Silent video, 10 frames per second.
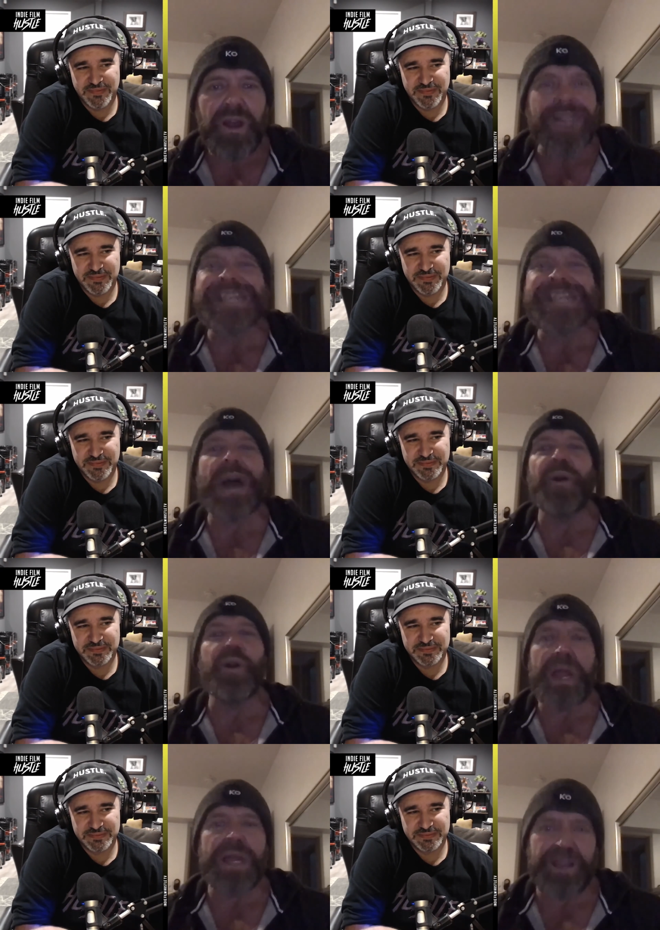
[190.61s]
Speaker 1: a
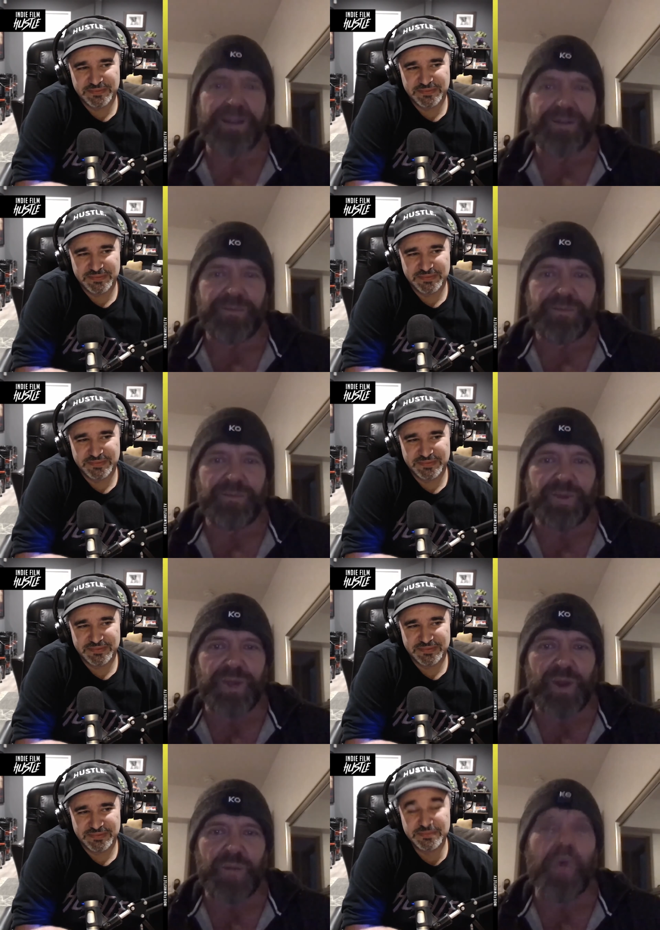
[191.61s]
downer ending,
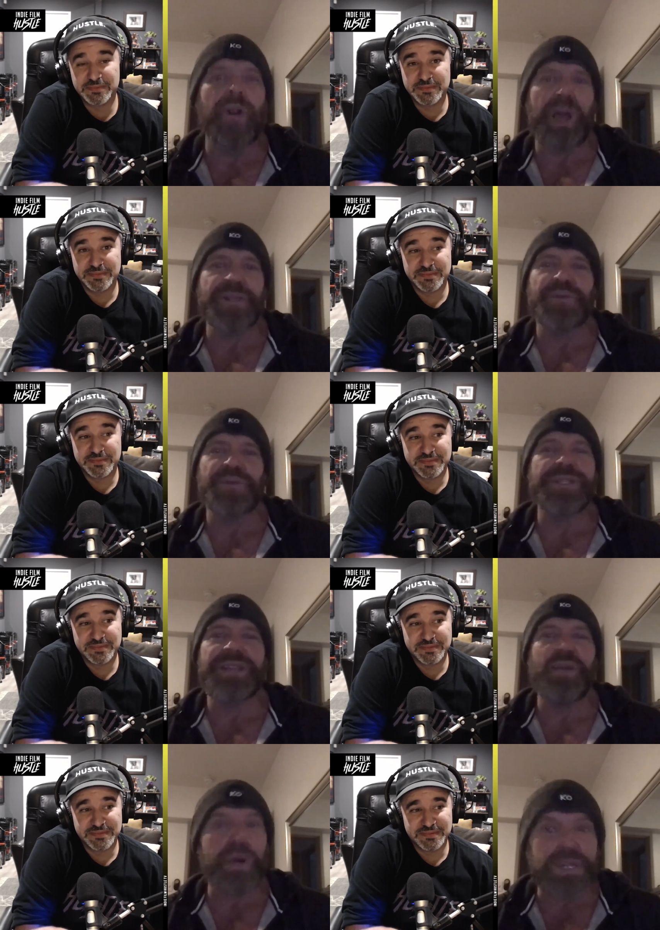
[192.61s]
you know, mm-hmm. more or less.
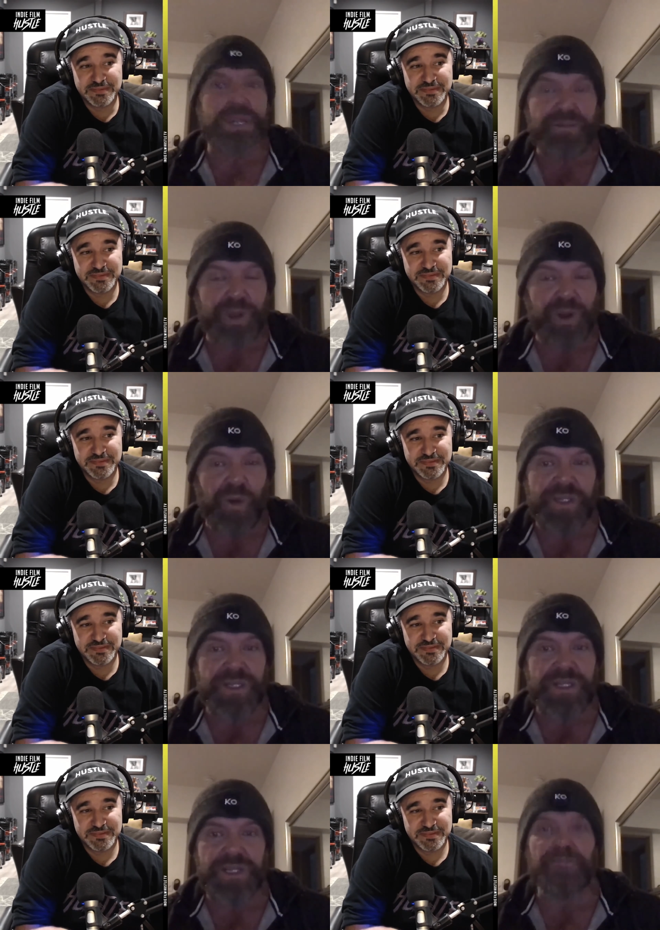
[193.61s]
It wasn't a you know it
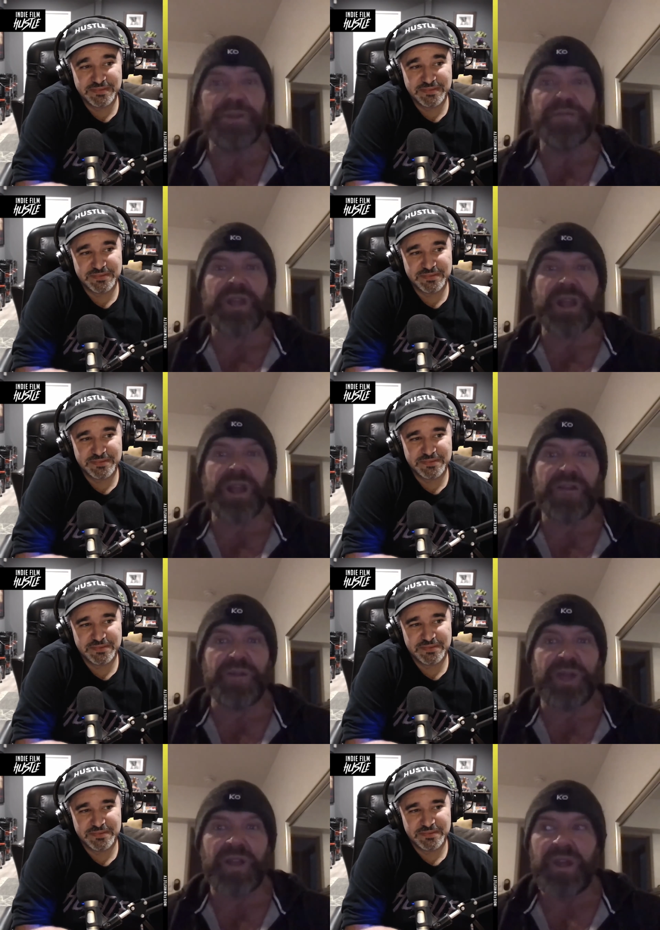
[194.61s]
wasn't this uplifting kind
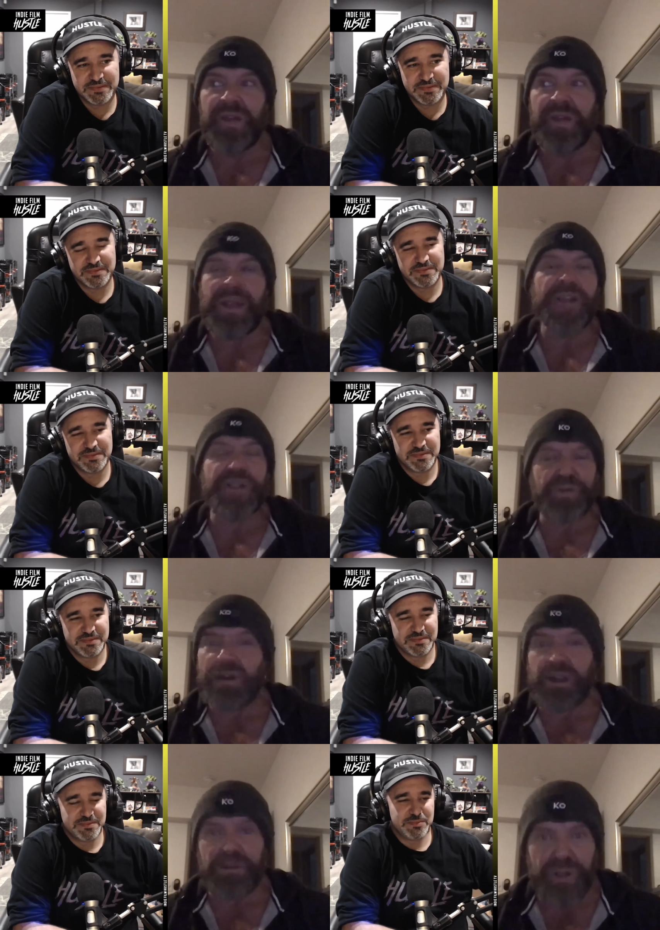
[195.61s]
of like the guy just
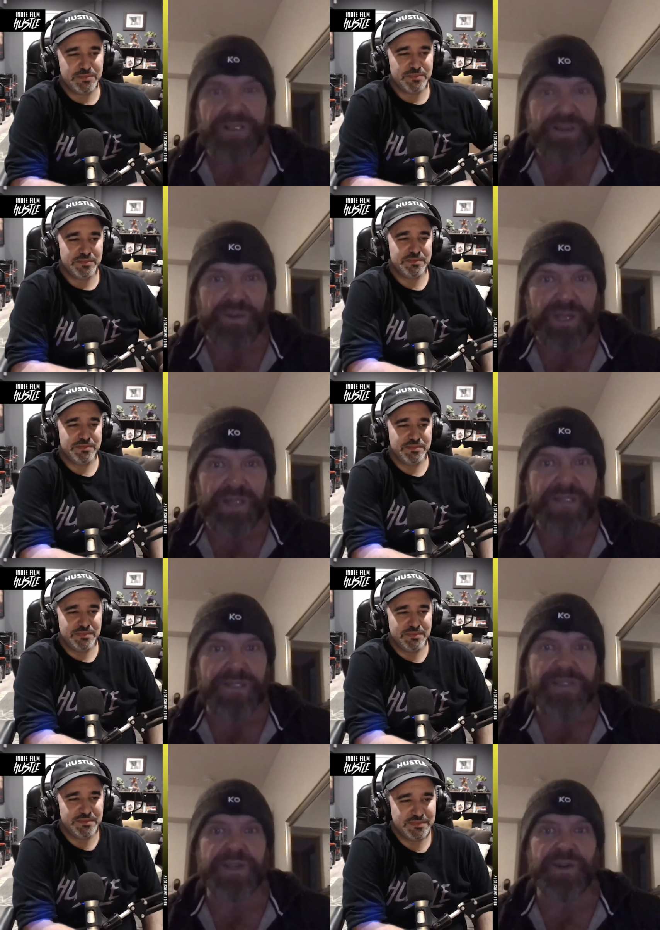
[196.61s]
fucking unplugs everything and
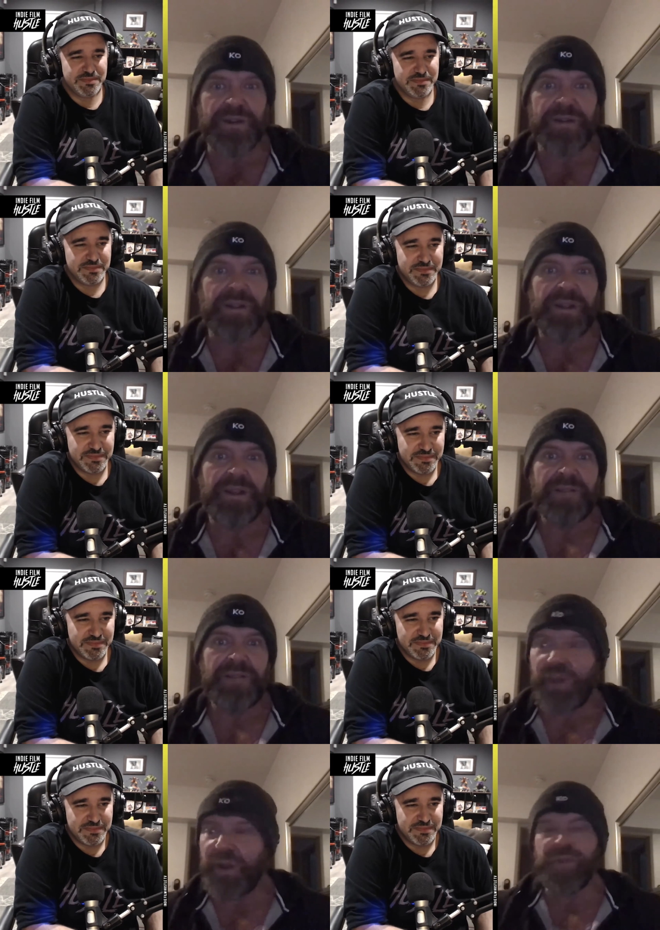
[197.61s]
sits there and
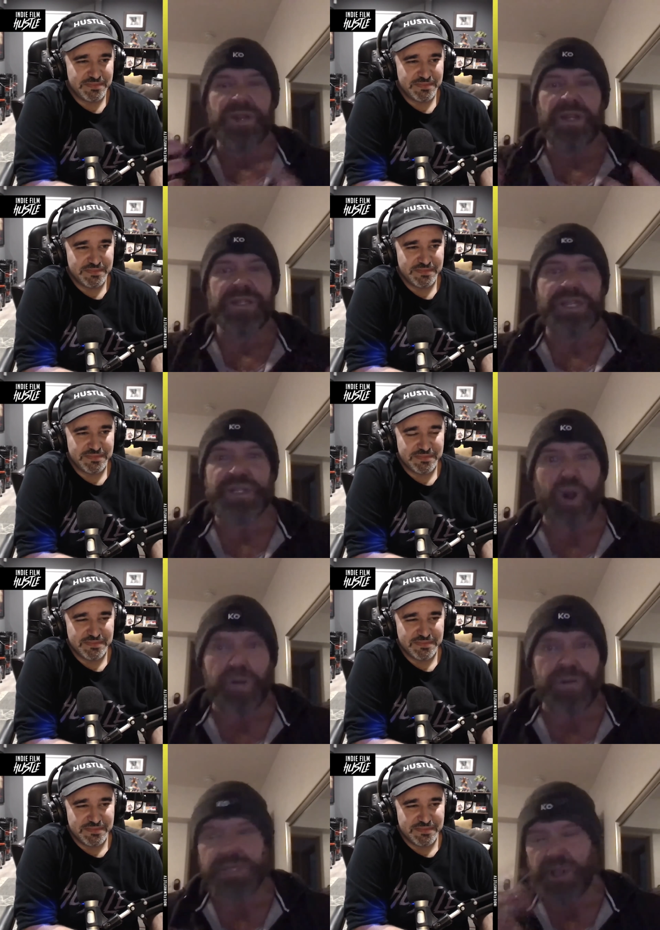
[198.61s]
you know,
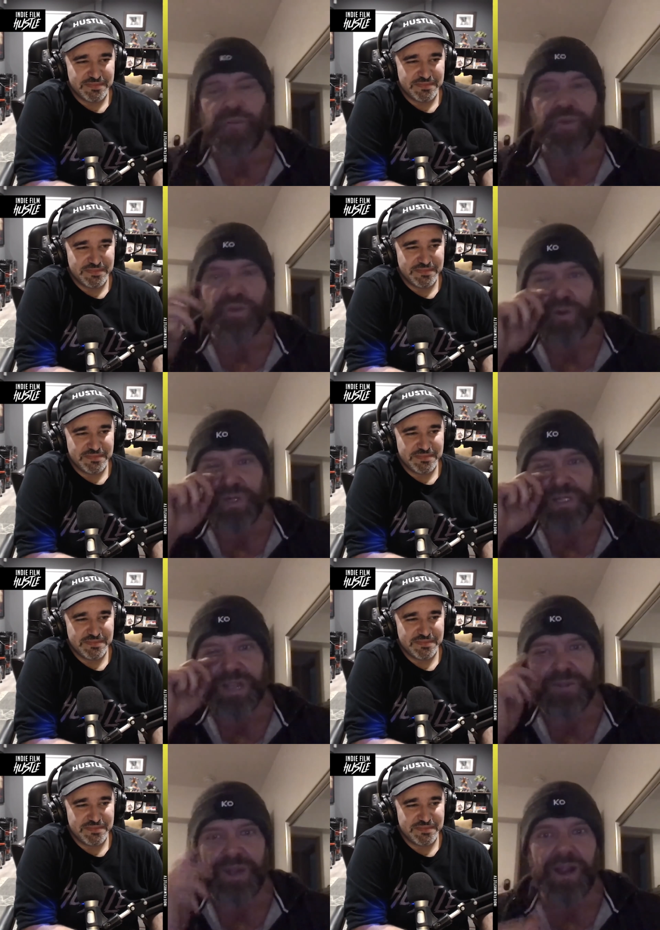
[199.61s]
disarms himself and throws his
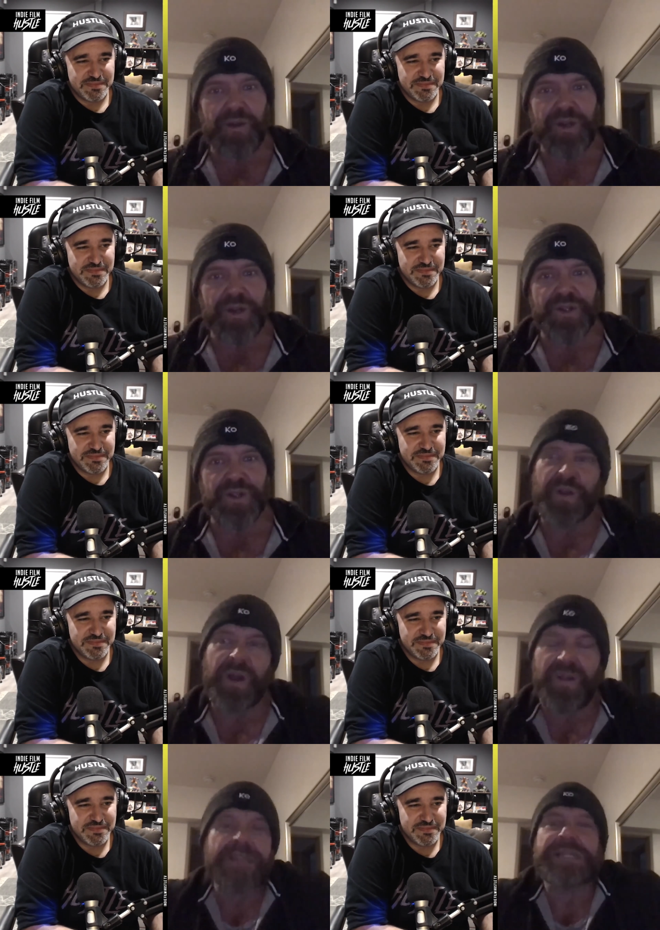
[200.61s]
FBI credentials on the
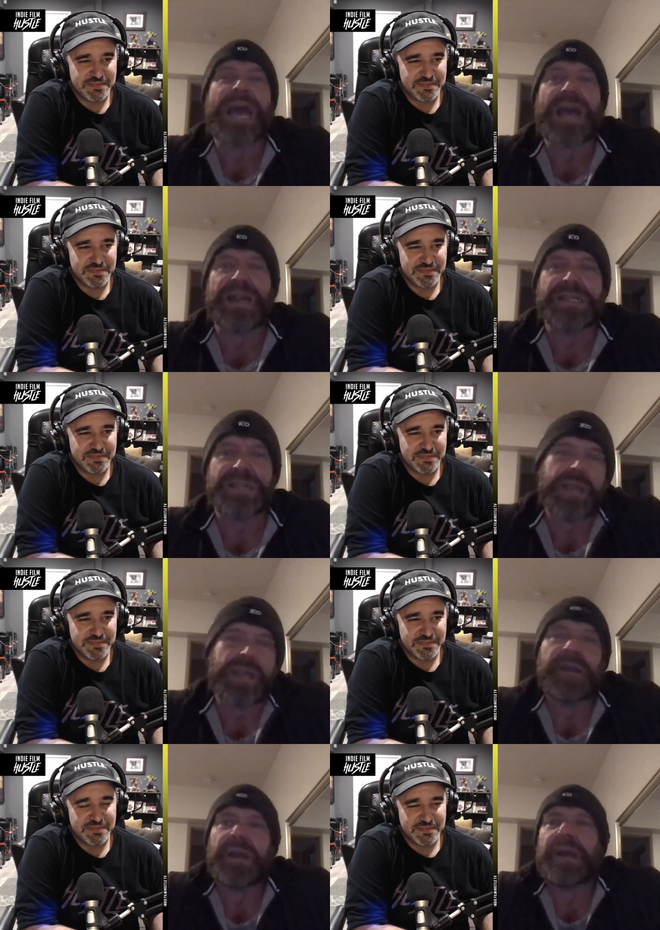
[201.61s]
ground. That's that. It's
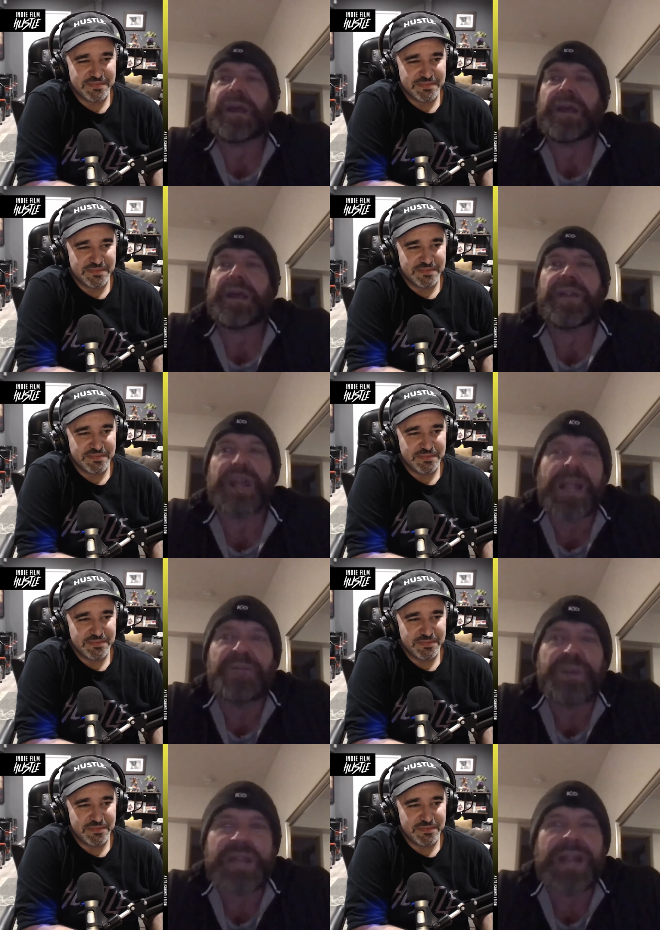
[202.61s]
like, and they
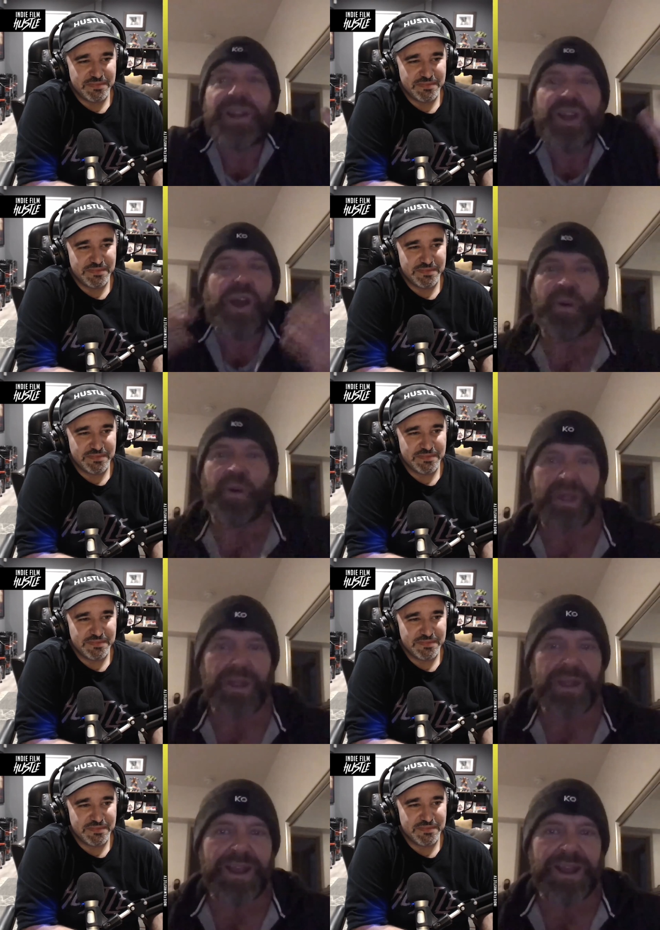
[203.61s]
let me, they let it go.
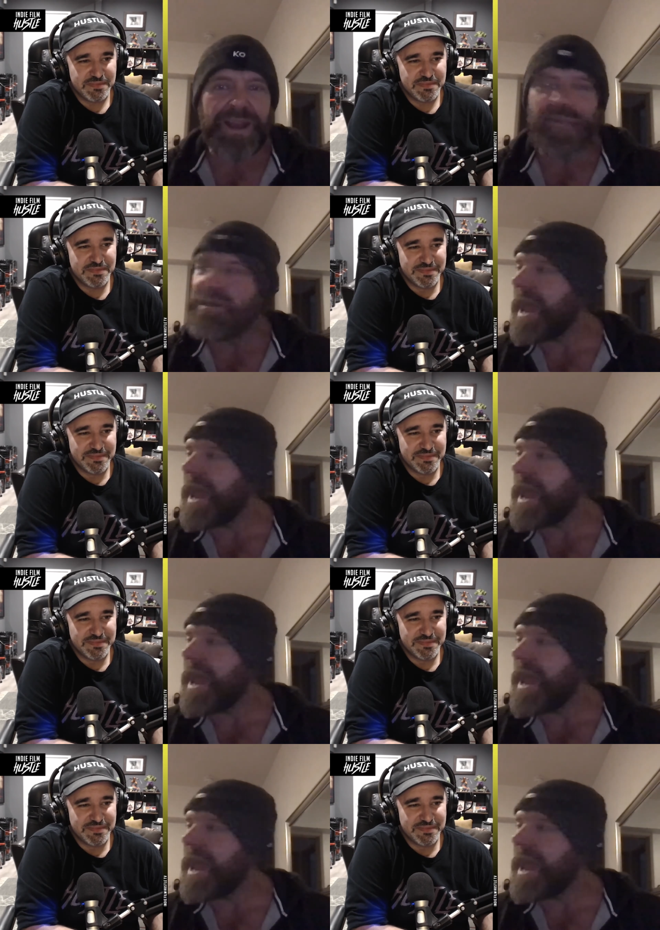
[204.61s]
Uh, it